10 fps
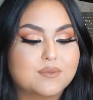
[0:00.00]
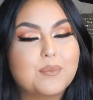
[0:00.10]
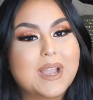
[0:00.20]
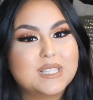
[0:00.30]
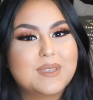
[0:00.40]

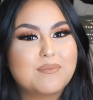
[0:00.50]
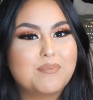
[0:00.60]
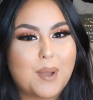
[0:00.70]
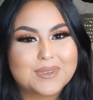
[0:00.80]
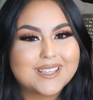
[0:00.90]
Reminds me of
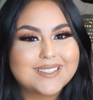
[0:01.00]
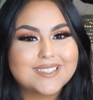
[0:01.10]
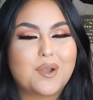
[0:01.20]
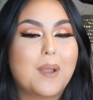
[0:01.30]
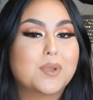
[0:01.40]
pumpkin,
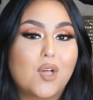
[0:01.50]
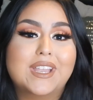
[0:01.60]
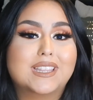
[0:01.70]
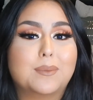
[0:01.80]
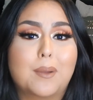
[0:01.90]
so I'm
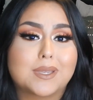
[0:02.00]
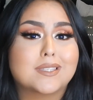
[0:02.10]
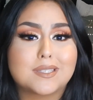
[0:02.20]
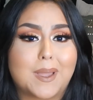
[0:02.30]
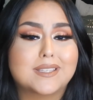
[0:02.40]
calling it the
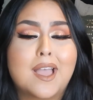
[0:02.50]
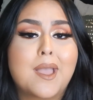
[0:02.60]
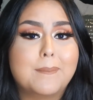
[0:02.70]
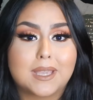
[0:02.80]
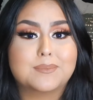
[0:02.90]
pumpkin spice
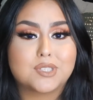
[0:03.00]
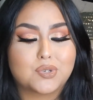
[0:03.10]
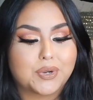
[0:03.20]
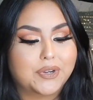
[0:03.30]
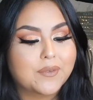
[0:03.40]
makeup
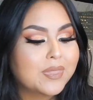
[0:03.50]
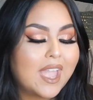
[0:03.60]
tutorial.